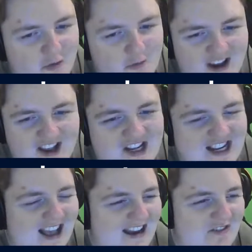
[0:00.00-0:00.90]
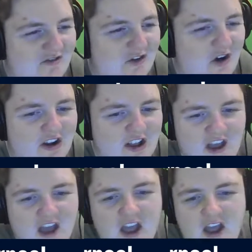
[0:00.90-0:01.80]
from Range, can he fuck?
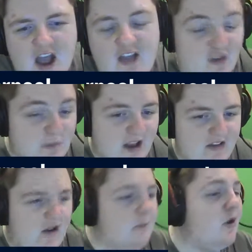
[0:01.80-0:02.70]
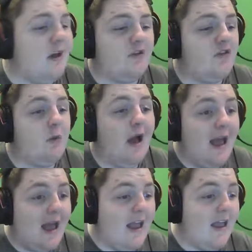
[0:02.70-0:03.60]
This bang. I'm not allowed to
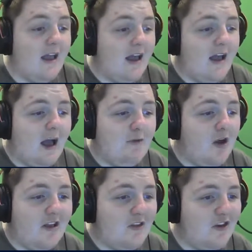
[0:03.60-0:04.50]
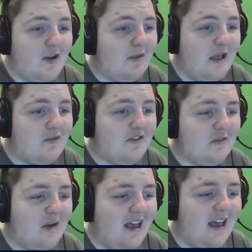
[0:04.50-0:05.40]
swear. I don't think I'm allowed to
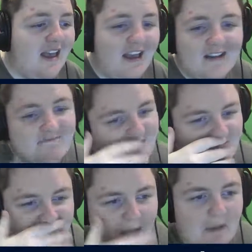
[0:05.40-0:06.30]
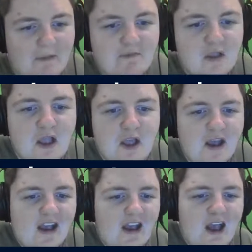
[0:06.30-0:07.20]
swear. Damn it.
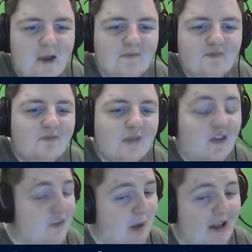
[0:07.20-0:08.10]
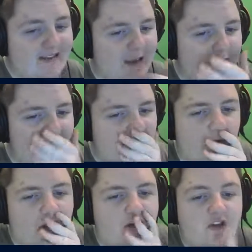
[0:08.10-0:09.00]
This Bayern team is
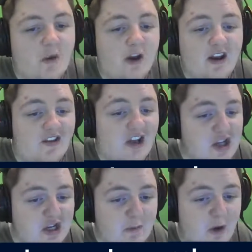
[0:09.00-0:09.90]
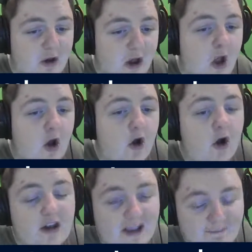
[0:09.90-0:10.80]
so dominant. It's actually boring.
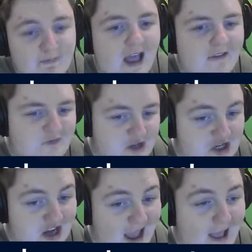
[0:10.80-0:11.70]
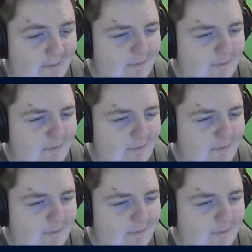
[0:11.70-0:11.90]
Holy shit.